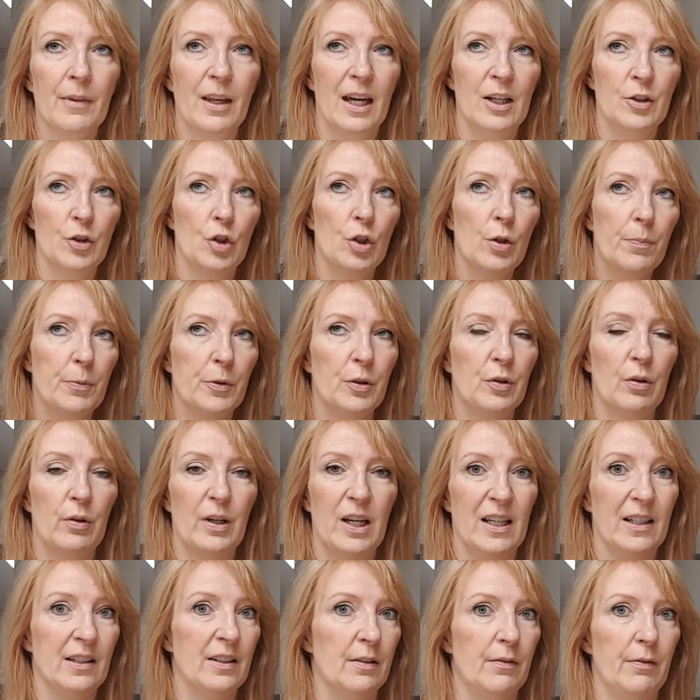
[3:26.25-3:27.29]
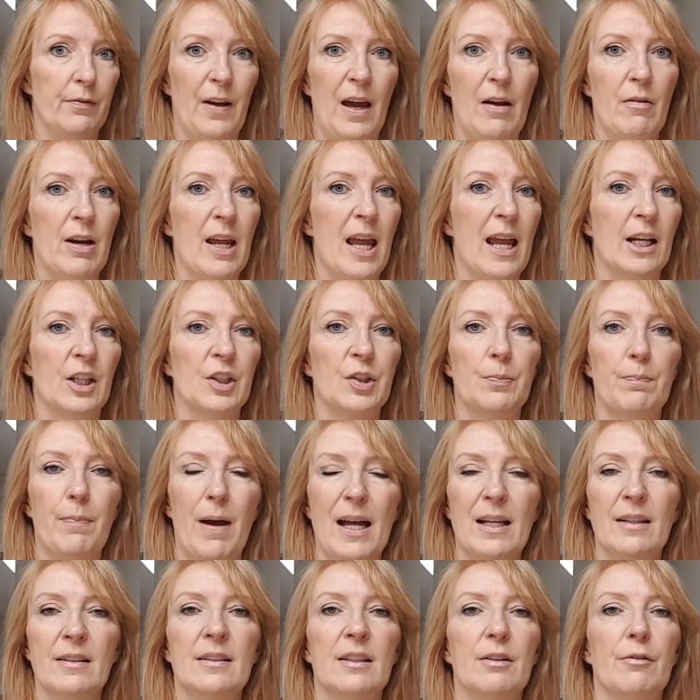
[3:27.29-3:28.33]
And Jupiter is a very
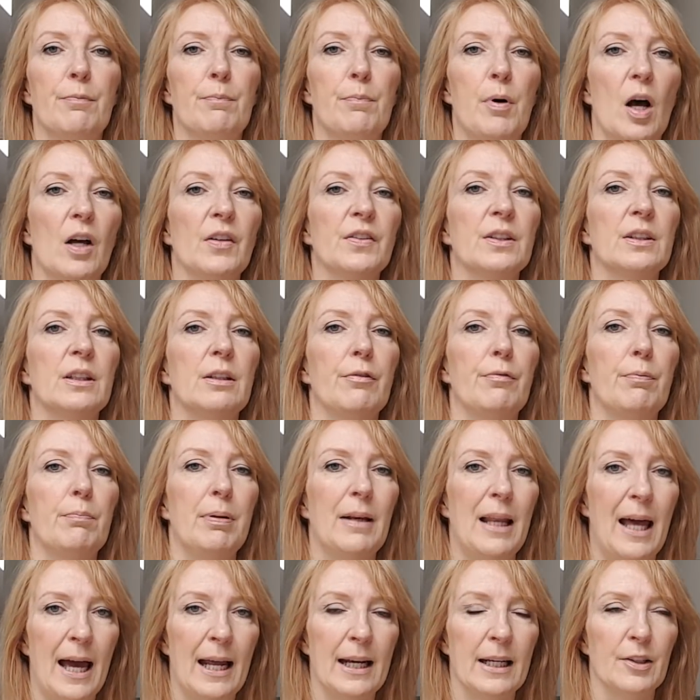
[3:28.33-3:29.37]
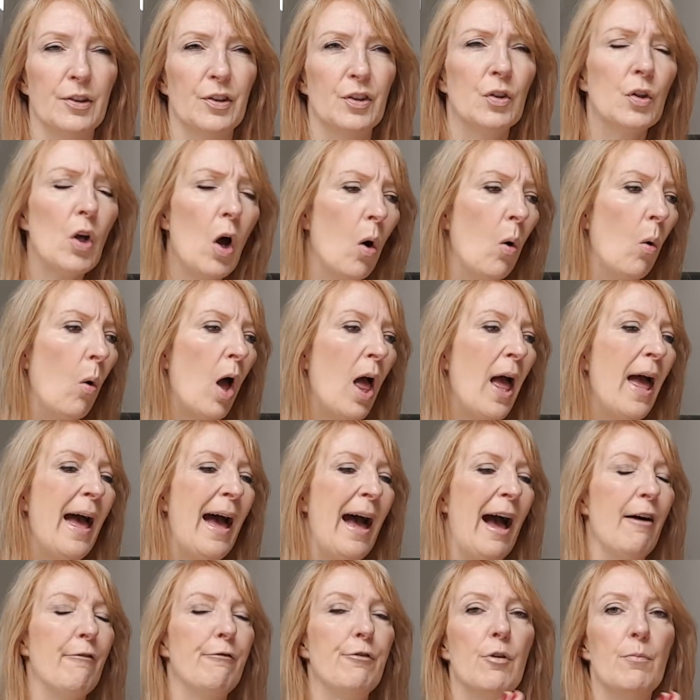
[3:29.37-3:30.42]
expansive, positive planet. So,
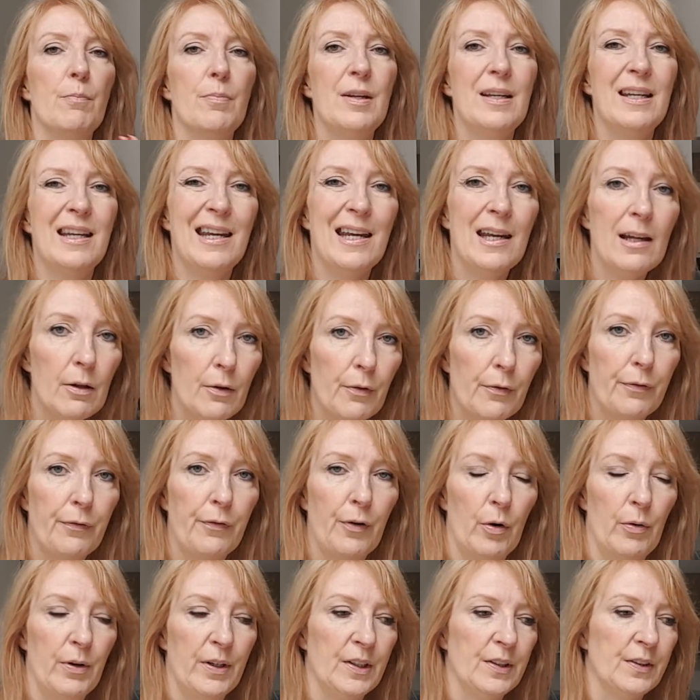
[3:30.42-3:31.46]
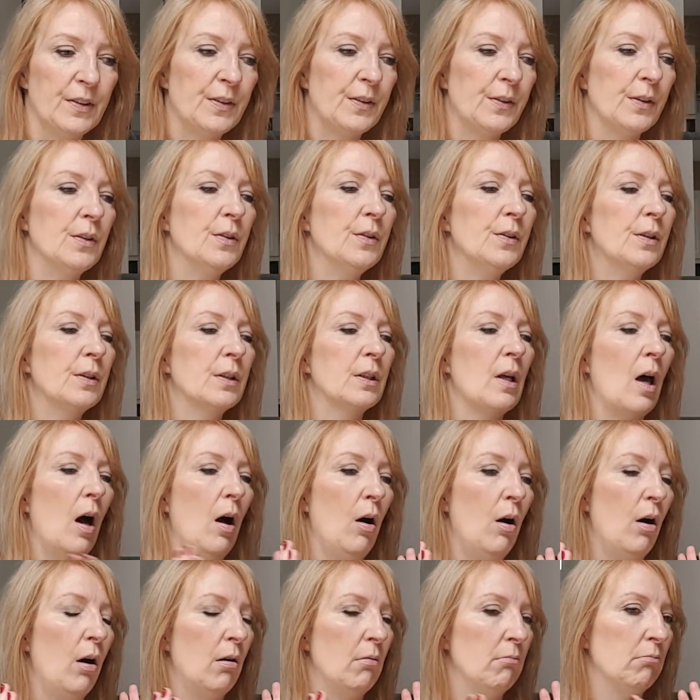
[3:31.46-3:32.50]
have you been ill, for instance,
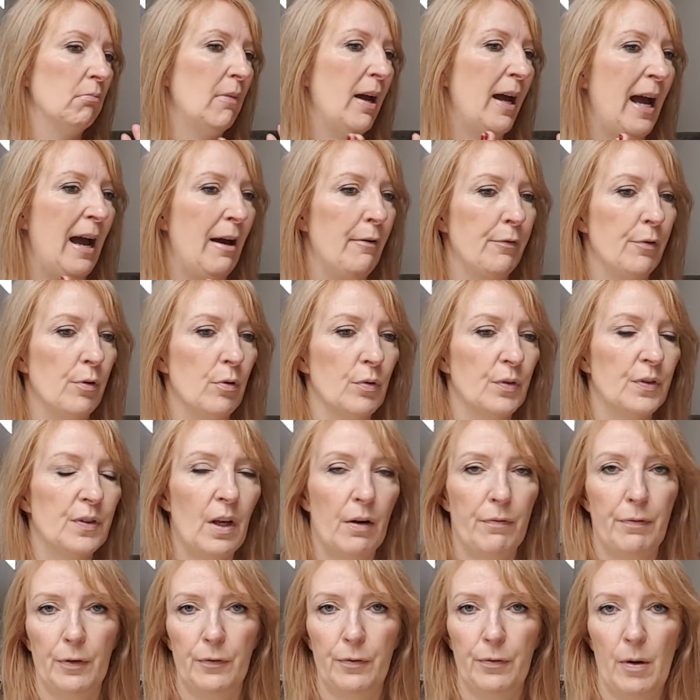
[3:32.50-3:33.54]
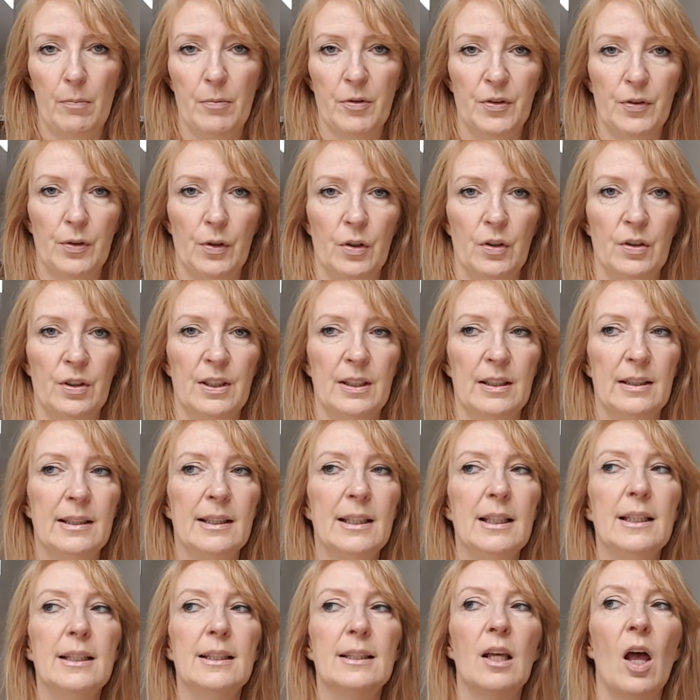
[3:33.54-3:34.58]
or have you suffered from a certain
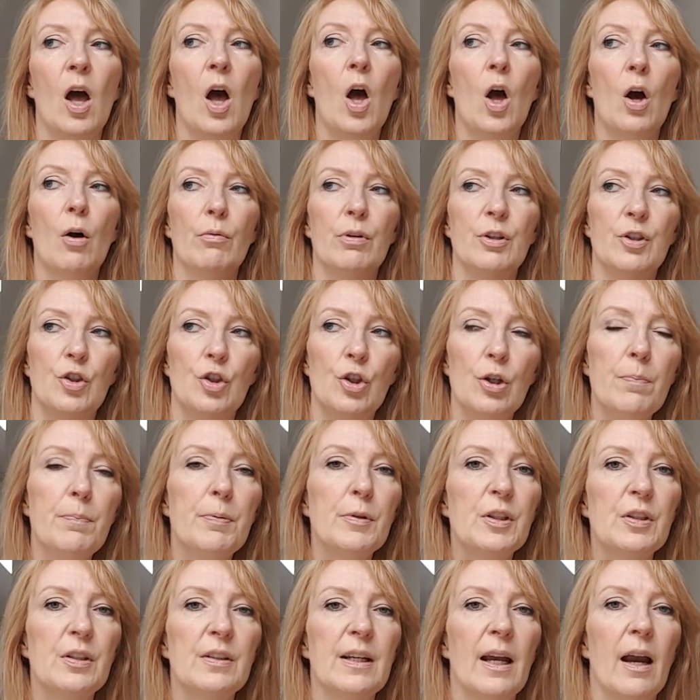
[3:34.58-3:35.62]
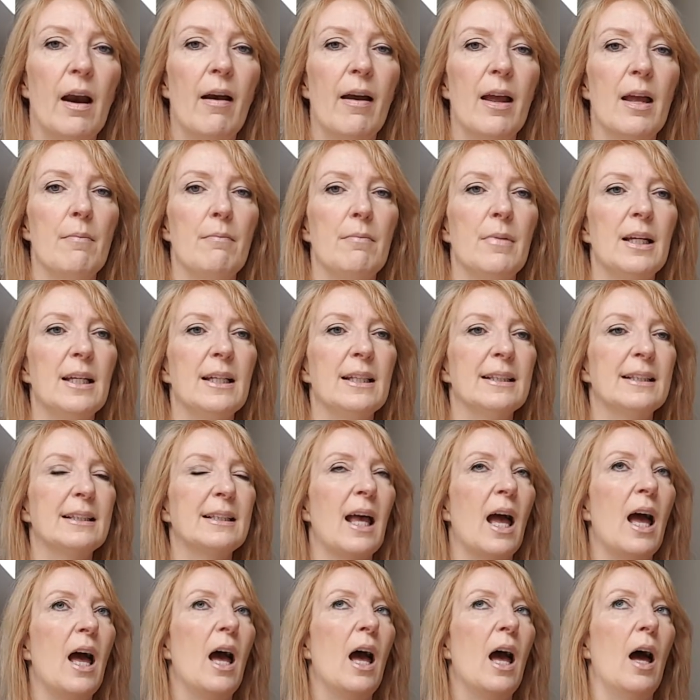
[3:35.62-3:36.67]
disease? With Jupiter there, it means
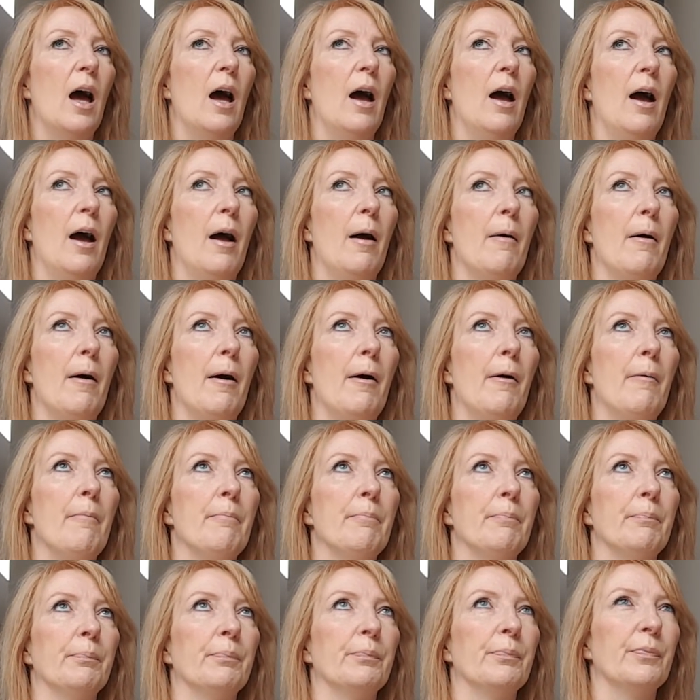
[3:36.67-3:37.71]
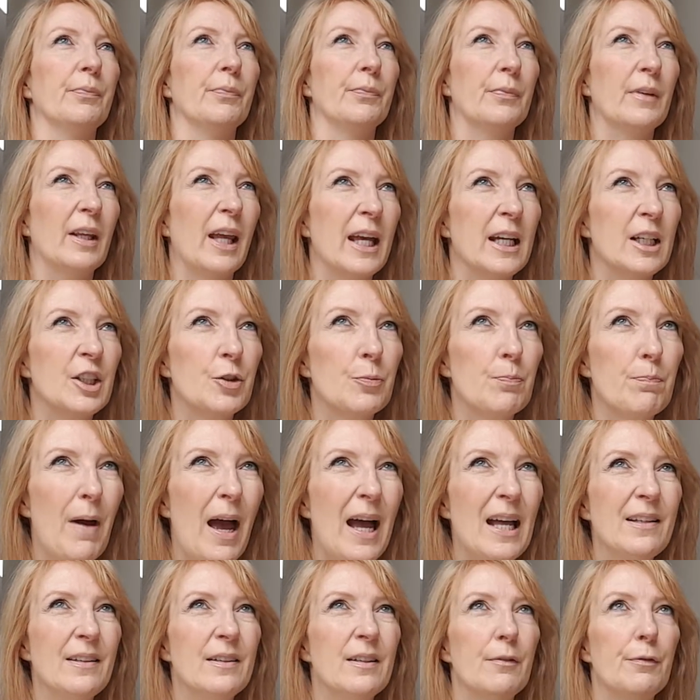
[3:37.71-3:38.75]
um,
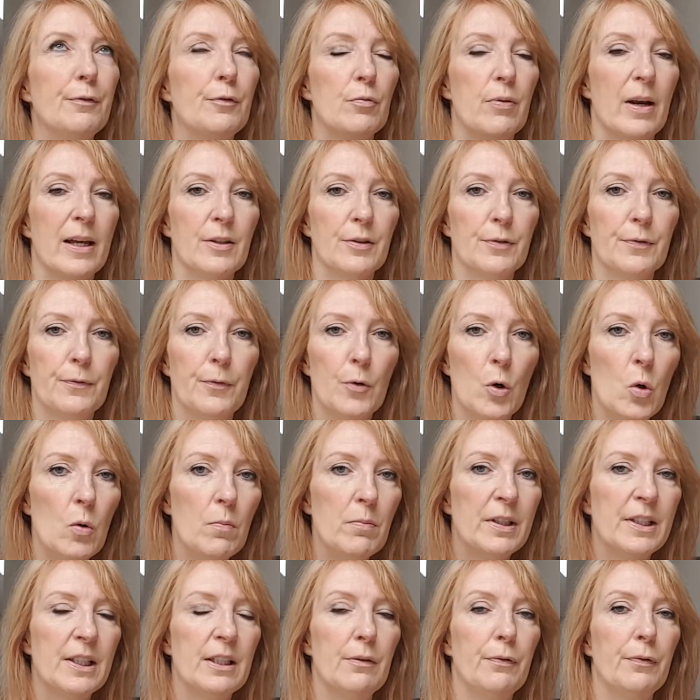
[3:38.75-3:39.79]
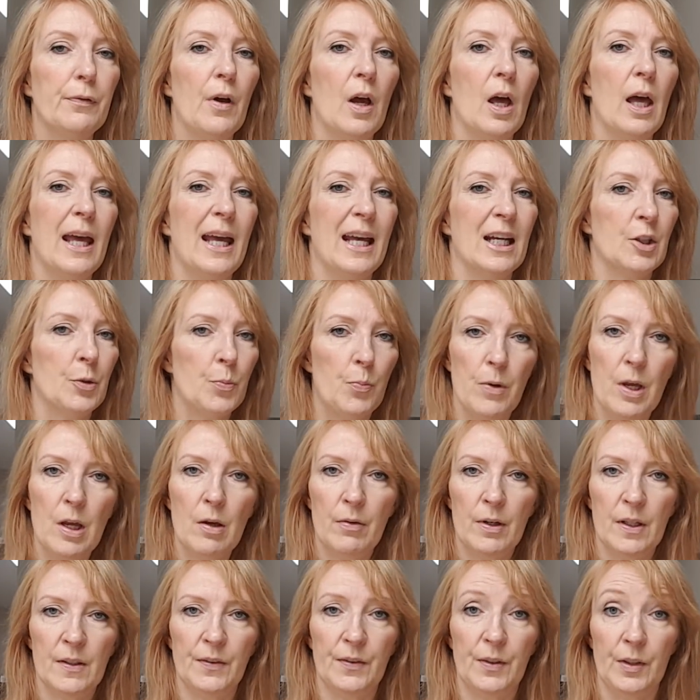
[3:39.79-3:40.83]
expansive, transformative
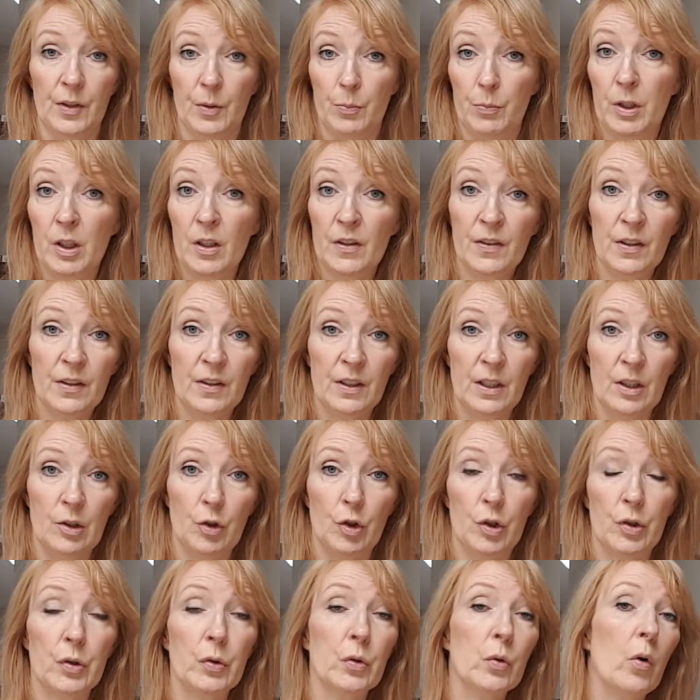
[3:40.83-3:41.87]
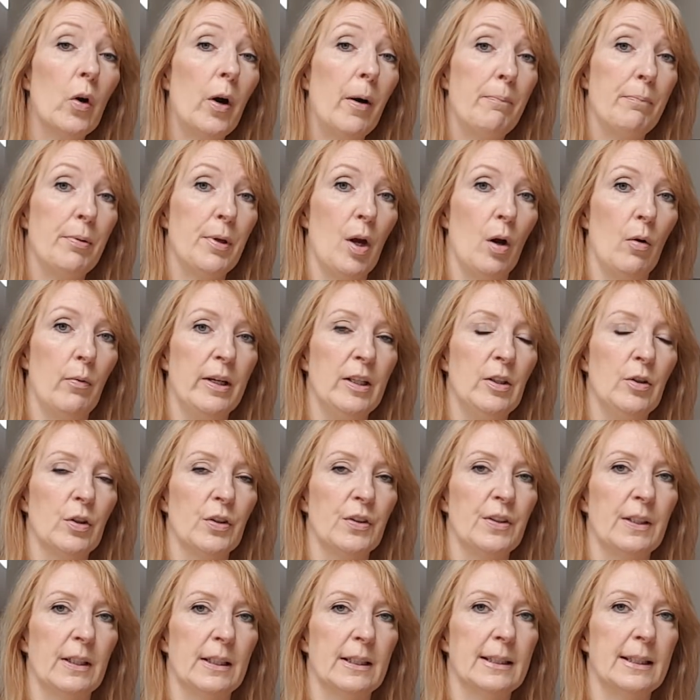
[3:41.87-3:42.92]
experiences because it's in Scorpio in your
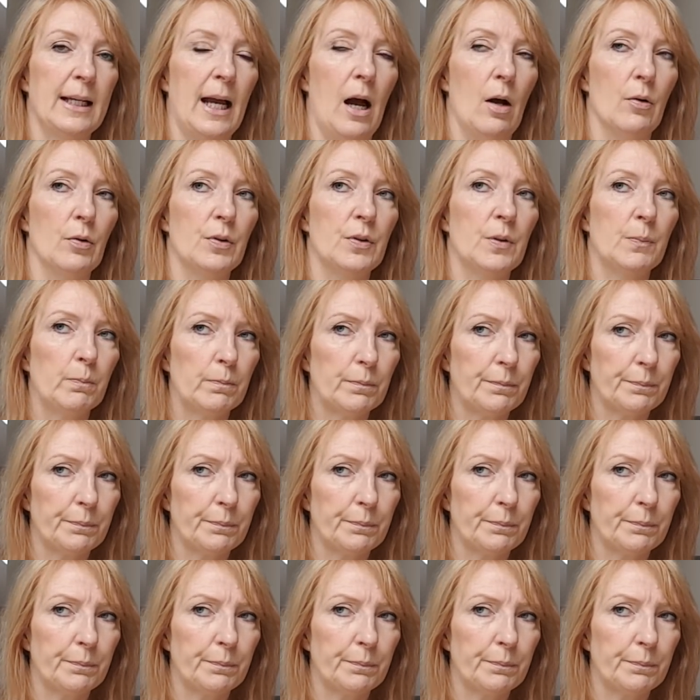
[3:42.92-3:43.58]
sixth house.